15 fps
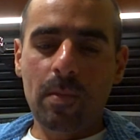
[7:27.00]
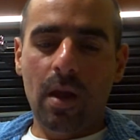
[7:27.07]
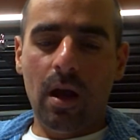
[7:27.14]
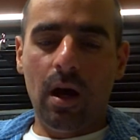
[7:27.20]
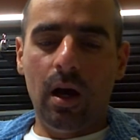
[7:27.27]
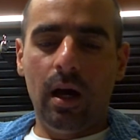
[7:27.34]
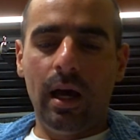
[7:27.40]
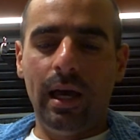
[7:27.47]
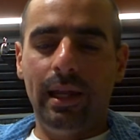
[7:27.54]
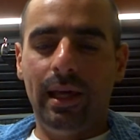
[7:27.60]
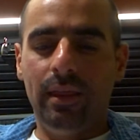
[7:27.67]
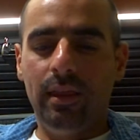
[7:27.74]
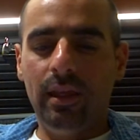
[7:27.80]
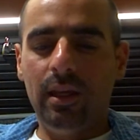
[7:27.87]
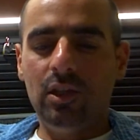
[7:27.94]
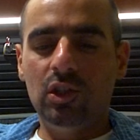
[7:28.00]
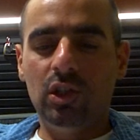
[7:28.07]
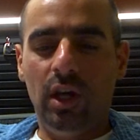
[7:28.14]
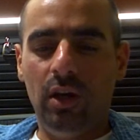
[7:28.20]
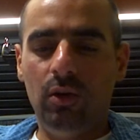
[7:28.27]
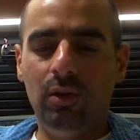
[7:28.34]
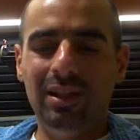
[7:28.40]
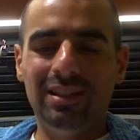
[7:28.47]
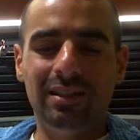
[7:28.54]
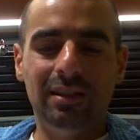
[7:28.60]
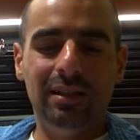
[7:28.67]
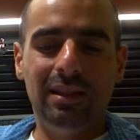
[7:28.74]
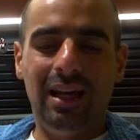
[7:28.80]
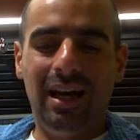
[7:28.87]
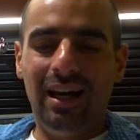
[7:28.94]
And I think in general it's
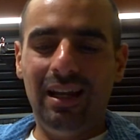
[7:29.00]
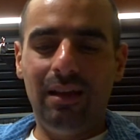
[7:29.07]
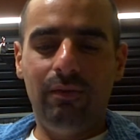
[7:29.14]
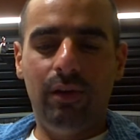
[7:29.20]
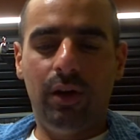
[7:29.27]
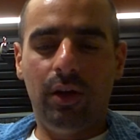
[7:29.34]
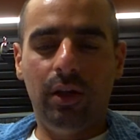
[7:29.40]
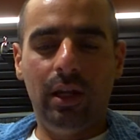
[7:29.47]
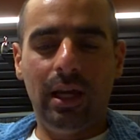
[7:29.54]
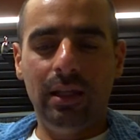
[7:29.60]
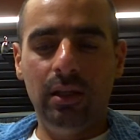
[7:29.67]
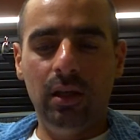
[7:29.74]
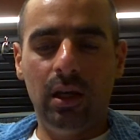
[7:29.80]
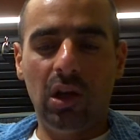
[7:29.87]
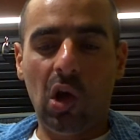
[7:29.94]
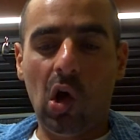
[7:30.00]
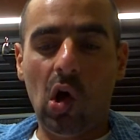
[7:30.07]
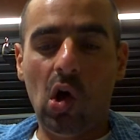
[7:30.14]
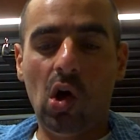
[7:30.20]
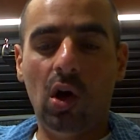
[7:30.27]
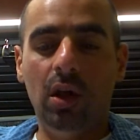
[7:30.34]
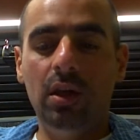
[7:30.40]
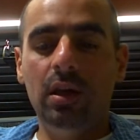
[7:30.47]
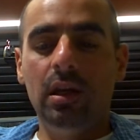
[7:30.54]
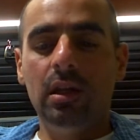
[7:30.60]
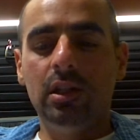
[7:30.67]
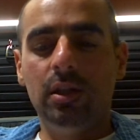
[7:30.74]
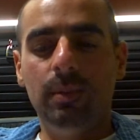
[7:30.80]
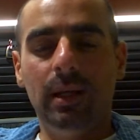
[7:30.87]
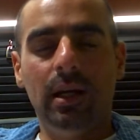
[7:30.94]
not a very good idea at all
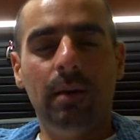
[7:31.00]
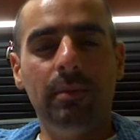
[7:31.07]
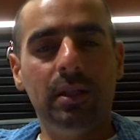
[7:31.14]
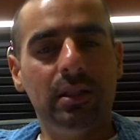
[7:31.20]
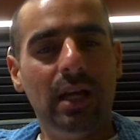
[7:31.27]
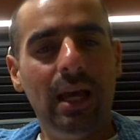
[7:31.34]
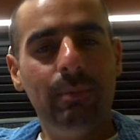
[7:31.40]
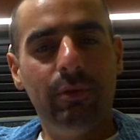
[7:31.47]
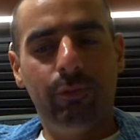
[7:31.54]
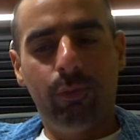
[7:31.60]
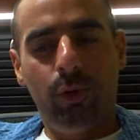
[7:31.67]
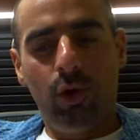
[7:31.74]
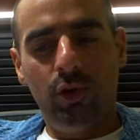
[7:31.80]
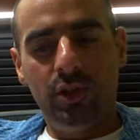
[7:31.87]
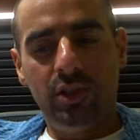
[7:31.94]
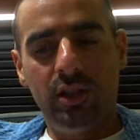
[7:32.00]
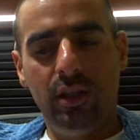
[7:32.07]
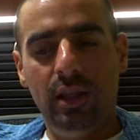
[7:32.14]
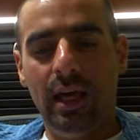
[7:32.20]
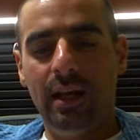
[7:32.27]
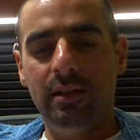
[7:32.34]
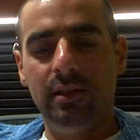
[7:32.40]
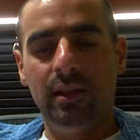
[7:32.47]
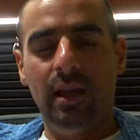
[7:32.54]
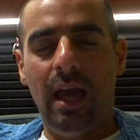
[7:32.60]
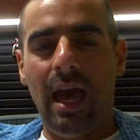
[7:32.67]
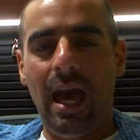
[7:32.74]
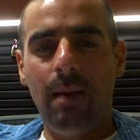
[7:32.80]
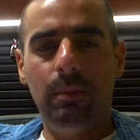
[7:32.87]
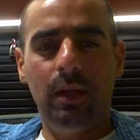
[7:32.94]
to become the type of person that is in the
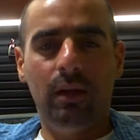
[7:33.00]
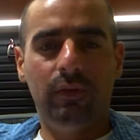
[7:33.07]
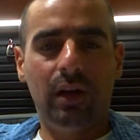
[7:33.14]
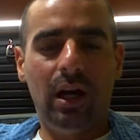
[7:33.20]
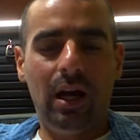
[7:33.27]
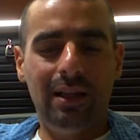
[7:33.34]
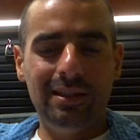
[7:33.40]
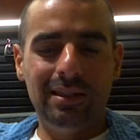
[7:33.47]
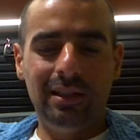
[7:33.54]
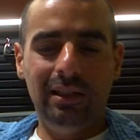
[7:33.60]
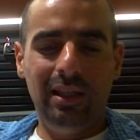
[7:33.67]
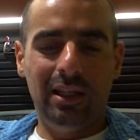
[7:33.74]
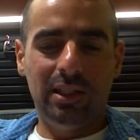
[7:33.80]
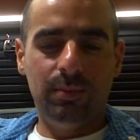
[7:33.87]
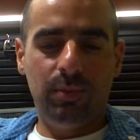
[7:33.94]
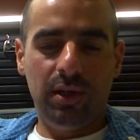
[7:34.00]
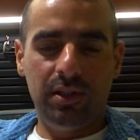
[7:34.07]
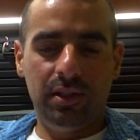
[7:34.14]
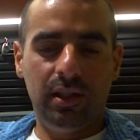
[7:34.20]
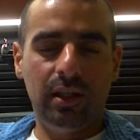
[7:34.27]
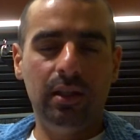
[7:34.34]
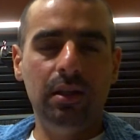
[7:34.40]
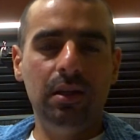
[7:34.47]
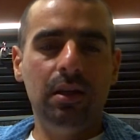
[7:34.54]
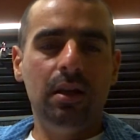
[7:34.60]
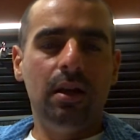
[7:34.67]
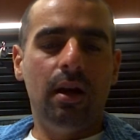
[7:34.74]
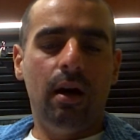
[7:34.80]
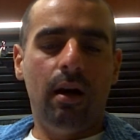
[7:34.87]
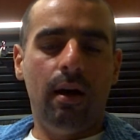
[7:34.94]
habit of constantly expressing
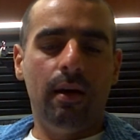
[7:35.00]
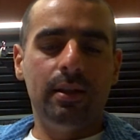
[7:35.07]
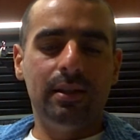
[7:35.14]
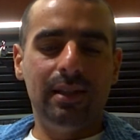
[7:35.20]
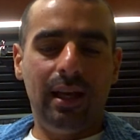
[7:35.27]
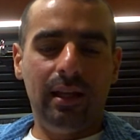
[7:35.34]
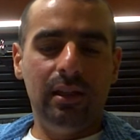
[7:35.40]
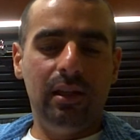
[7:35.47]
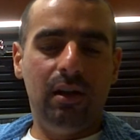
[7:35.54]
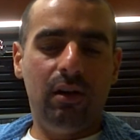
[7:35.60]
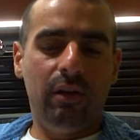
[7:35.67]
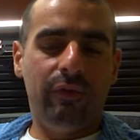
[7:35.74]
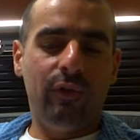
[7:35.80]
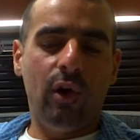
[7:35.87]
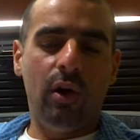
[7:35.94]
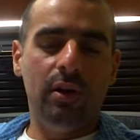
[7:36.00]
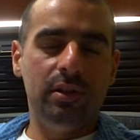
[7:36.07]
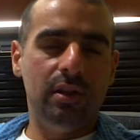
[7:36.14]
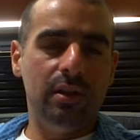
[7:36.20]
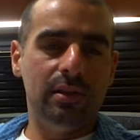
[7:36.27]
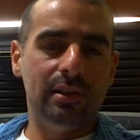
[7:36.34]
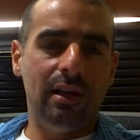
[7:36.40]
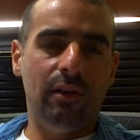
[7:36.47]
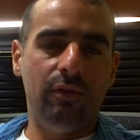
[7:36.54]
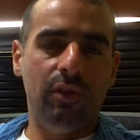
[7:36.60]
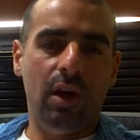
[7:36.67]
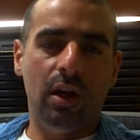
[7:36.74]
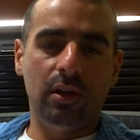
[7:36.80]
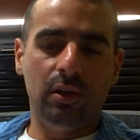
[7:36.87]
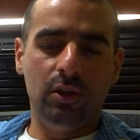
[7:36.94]
secondary, foreign to the self,
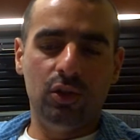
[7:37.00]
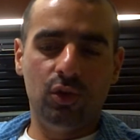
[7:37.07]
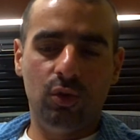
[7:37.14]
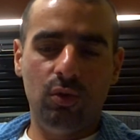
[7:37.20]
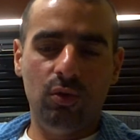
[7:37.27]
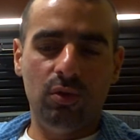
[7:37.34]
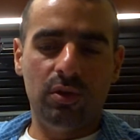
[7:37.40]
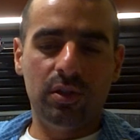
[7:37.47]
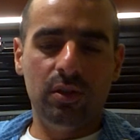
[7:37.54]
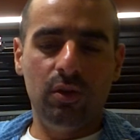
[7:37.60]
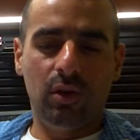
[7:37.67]
non-good truths.